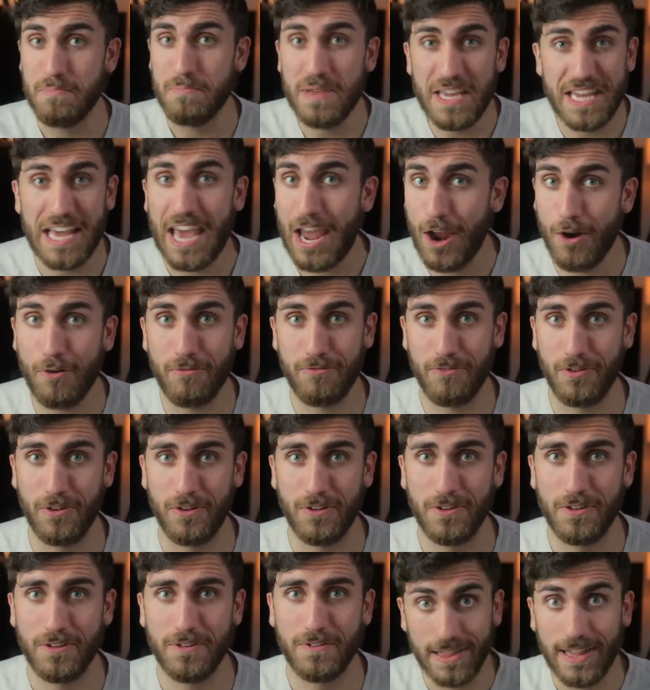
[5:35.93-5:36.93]
Be
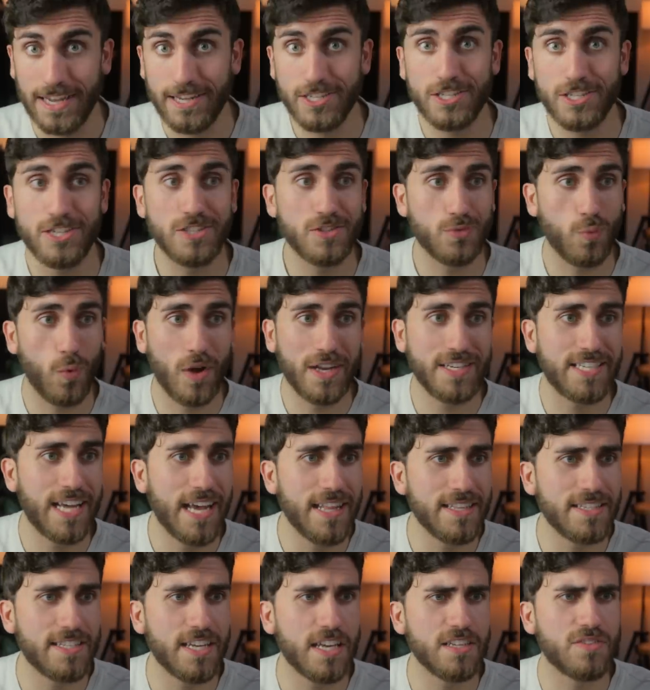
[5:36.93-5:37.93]
careful. Galatians one
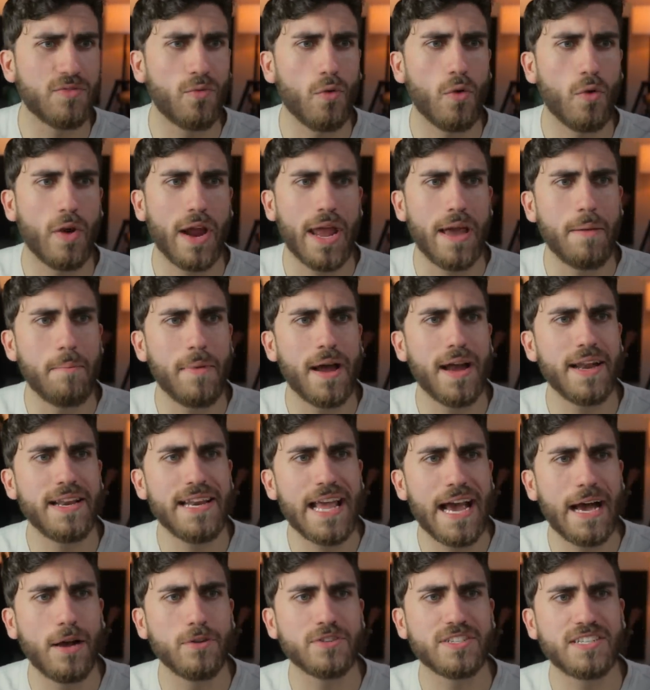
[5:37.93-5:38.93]
ten says, "For am I
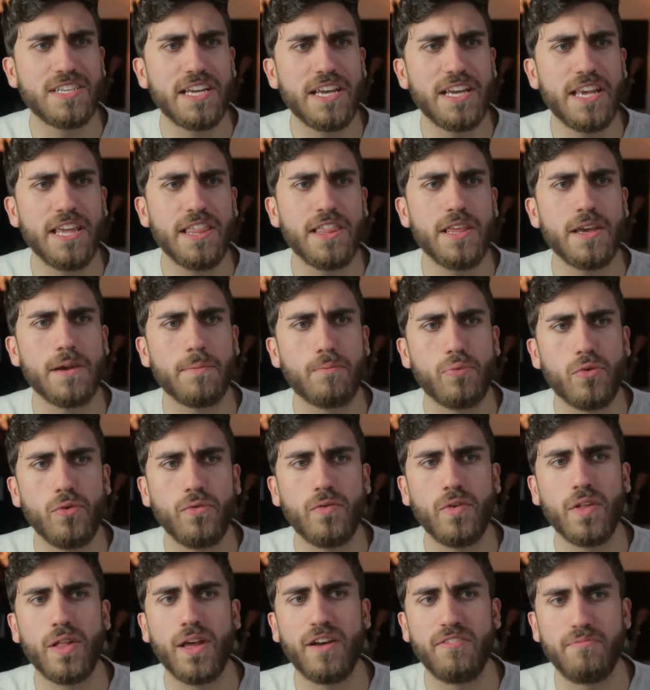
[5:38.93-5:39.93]
now seeking the
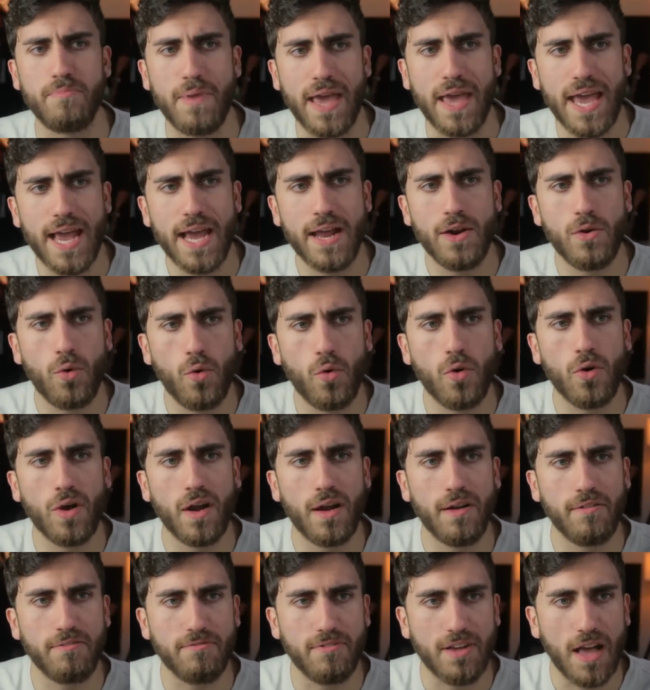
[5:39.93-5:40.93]
approval of man
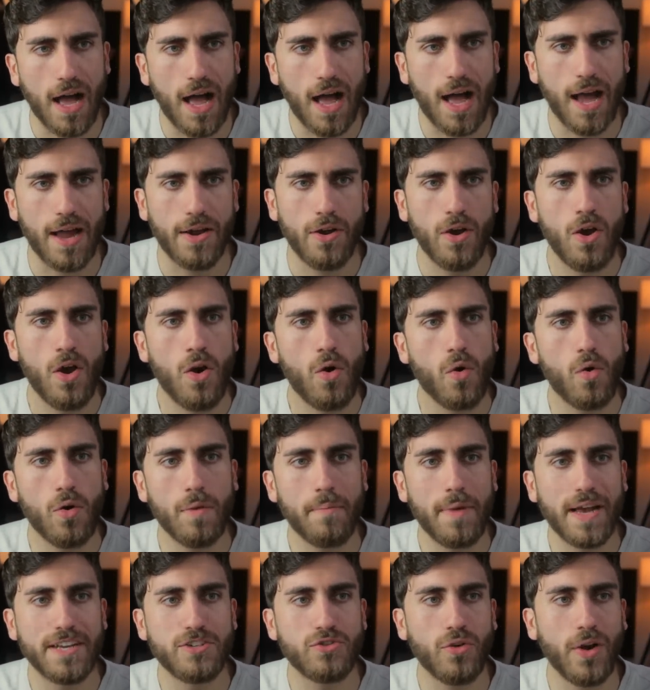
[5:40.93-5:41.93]
or of God?
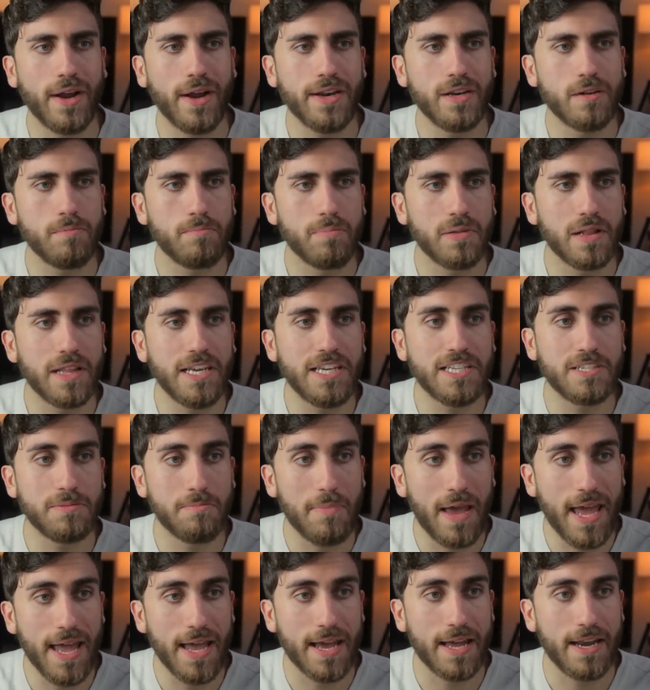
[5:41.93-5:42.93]
Or am I trying to please
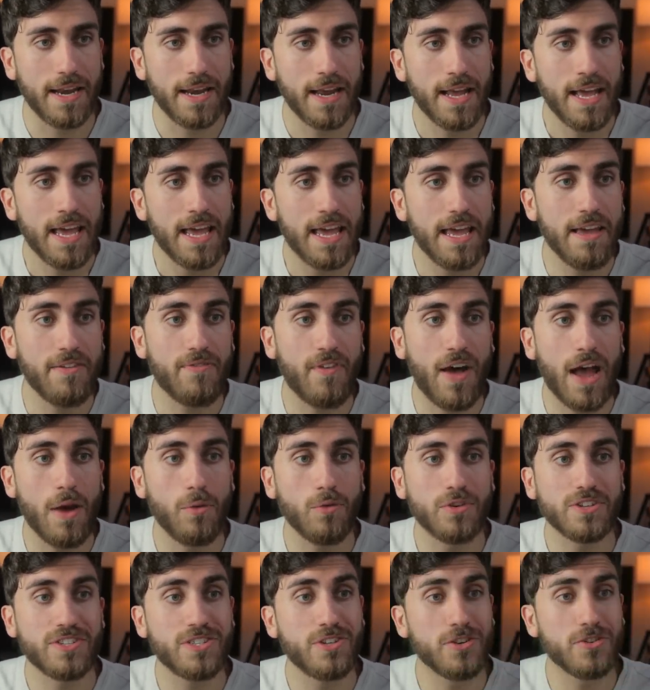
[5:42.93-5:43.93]
man? If
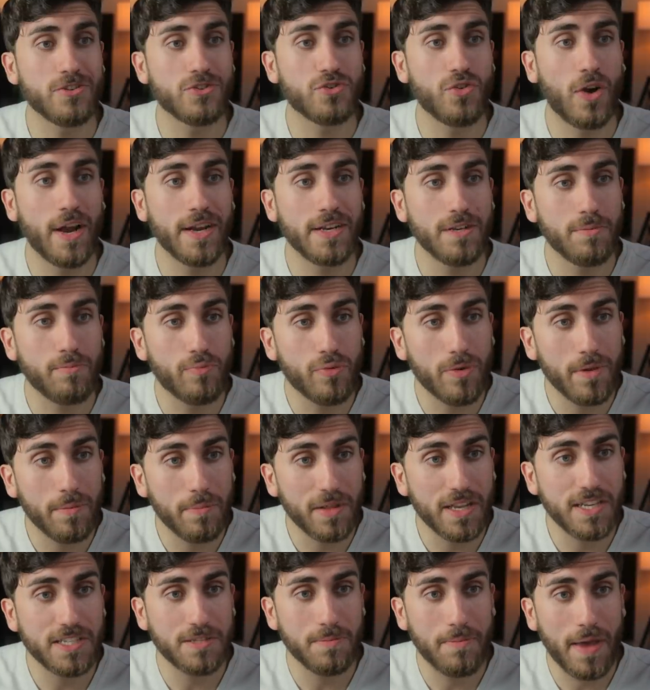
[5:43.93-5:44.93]
I were still trying to
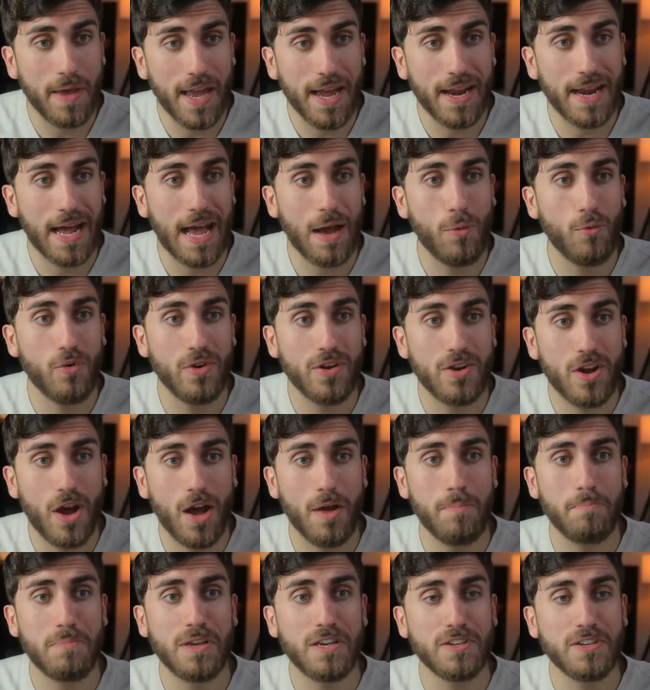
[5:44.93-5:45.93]
please man, I would
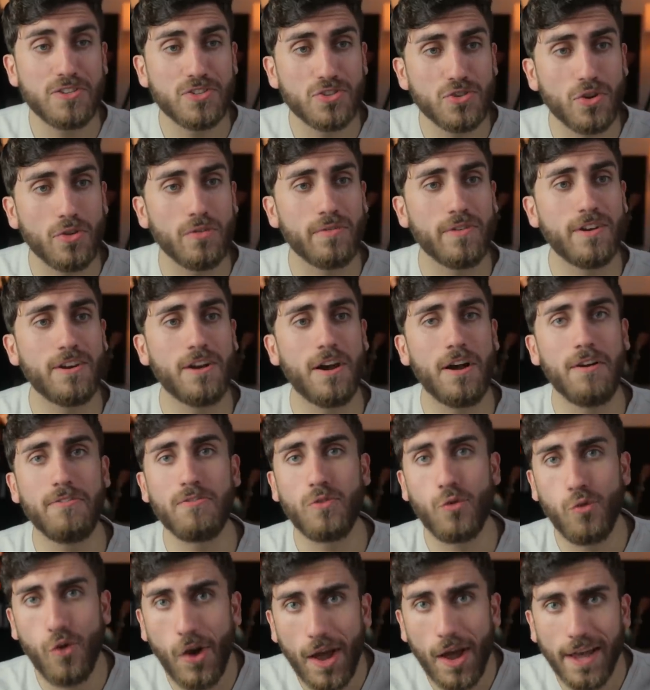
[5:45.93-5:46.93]
not be a servant
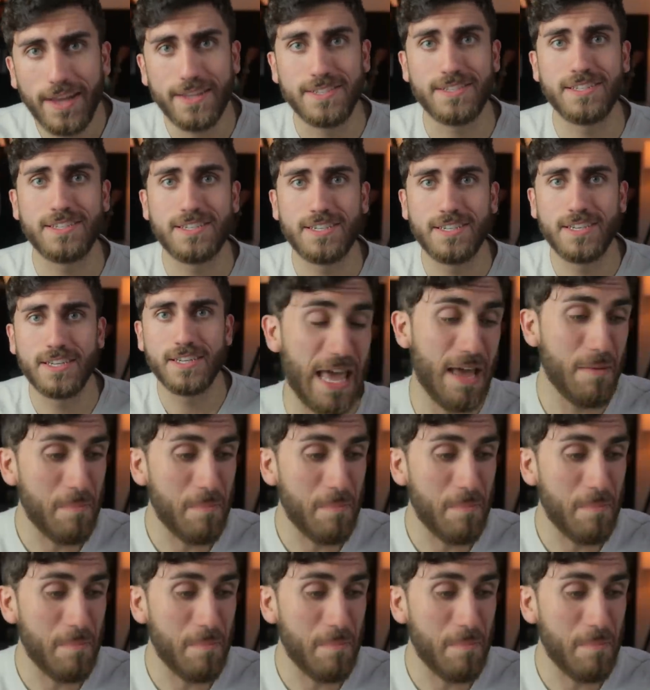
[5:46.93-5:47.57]
of Christ."